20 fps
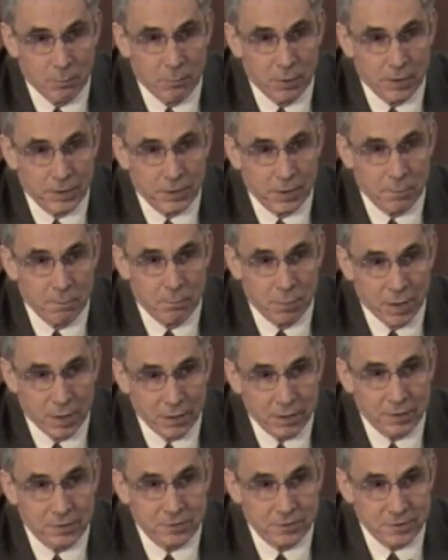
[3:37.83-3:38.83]
But the
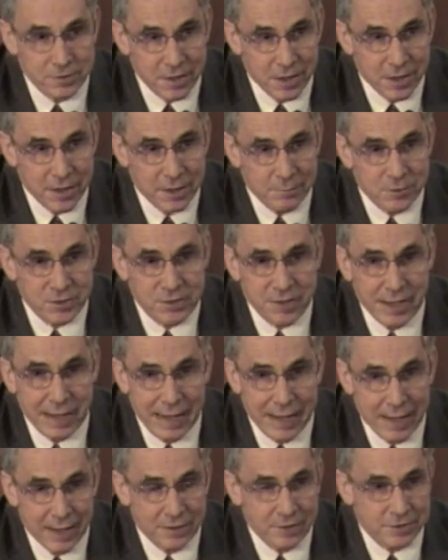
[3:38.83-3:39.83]
buck stops
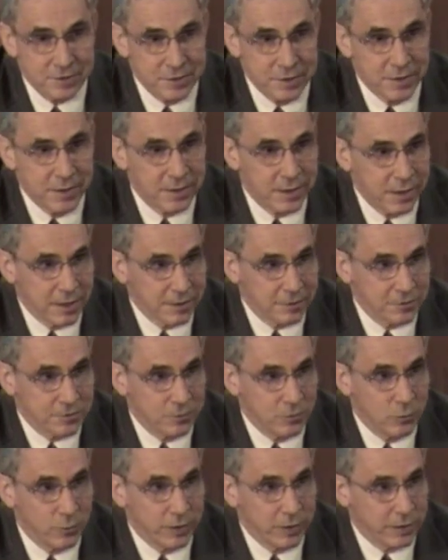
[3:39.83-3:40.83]
at City
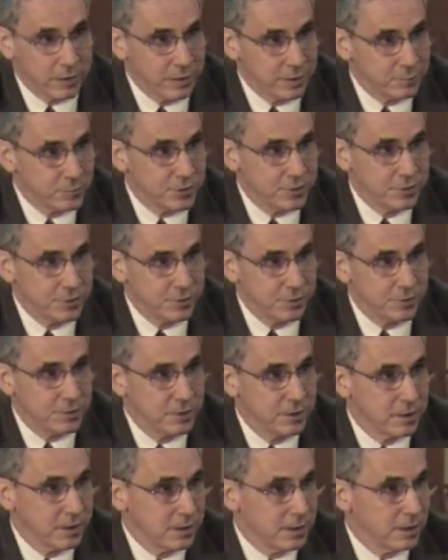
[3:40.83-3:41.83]
Council when it comes to
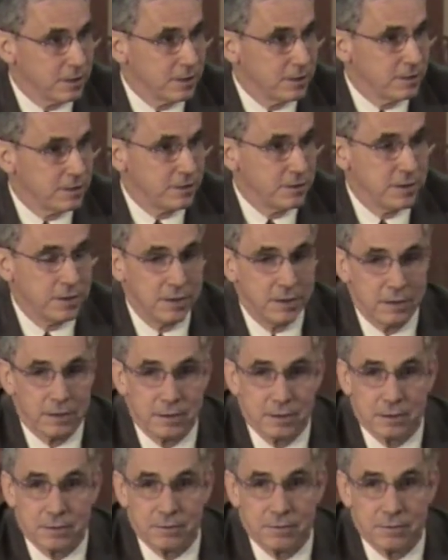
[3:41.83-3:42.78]
the